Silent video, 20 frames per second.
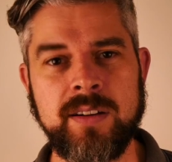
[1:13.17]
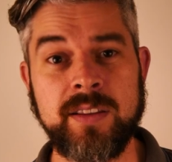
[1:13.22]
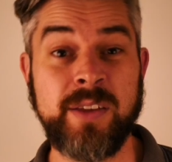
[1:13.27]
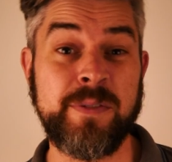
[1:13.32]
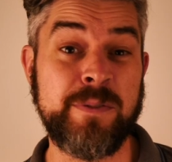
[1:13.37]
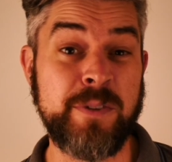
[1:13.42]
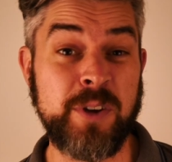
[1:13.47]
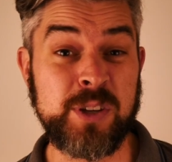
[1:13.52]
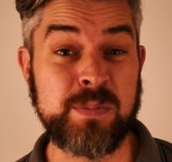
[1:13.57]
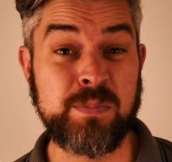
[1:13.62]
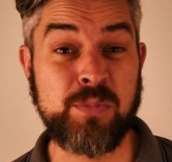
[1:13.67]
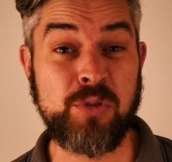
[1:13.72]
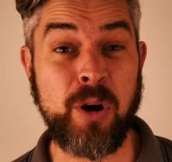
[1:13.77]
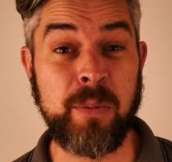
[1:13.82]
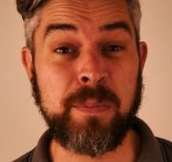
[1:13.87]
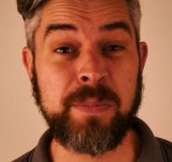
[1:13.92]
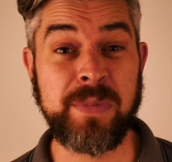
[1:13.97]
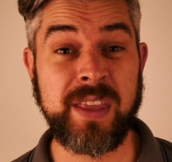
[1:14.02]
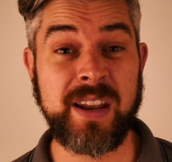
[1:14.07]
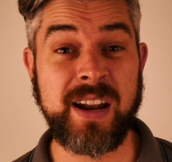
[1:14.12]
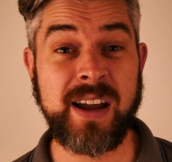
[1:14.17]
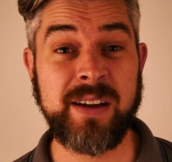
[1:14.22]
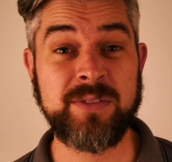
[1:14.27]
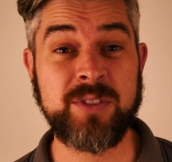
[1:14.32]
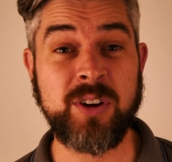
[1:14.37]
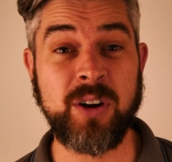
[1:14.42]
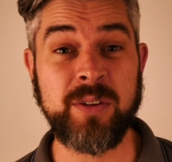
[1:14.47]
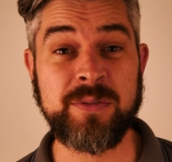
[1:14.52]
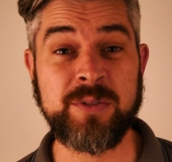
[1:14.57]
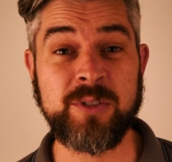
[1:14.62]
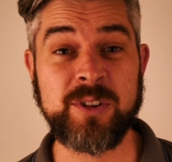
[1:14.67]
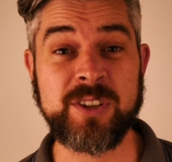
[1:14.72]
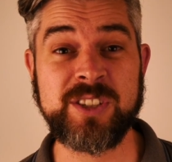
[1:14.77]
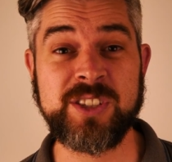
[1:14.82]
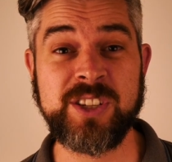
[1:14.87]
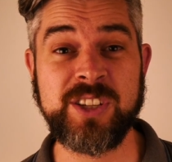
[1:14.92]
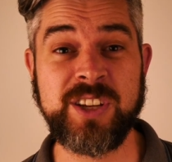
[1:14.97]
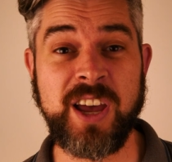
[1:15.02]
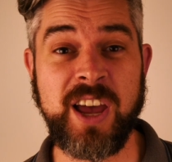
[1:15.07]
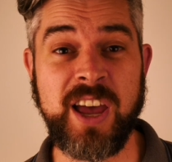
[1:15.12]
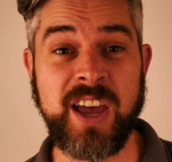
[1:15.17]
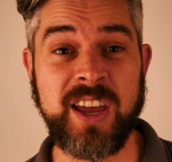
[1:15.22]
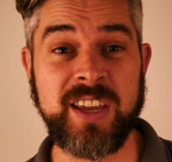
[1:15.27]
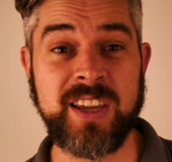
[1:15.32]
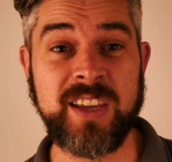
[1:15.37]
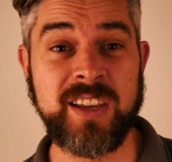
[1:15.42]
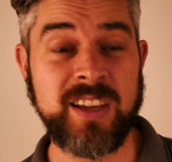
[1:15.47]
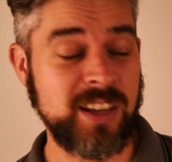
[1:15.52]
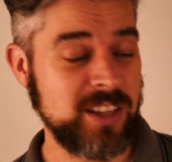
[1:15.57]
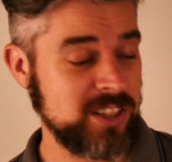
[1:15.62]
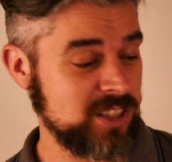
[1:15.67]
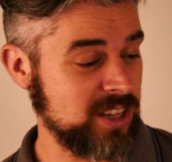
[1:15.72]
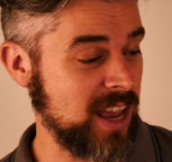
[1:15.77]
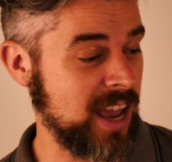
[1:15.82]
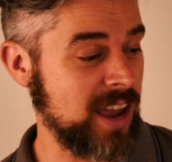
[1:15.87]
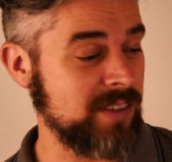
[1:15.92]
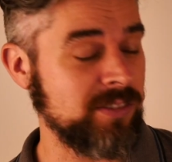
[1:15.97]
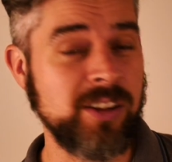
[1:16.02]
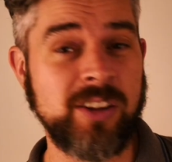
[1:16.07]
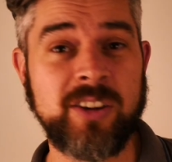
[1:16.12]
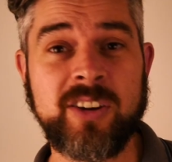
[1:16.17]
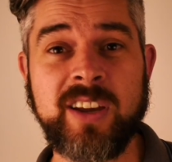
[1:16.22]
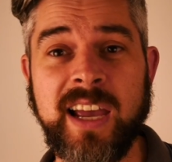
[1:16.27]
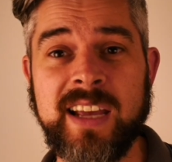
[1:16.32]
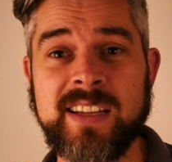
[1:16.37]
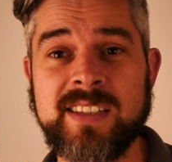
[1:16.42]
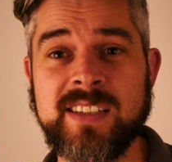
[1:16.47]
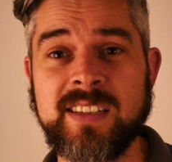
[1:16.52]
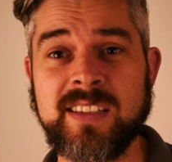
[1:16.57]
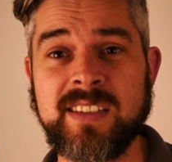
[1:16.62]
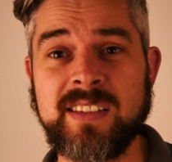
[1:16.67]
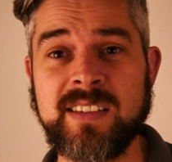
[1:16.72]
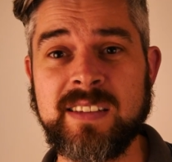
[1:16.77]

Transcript: The first prop that I've got for us today to have a look at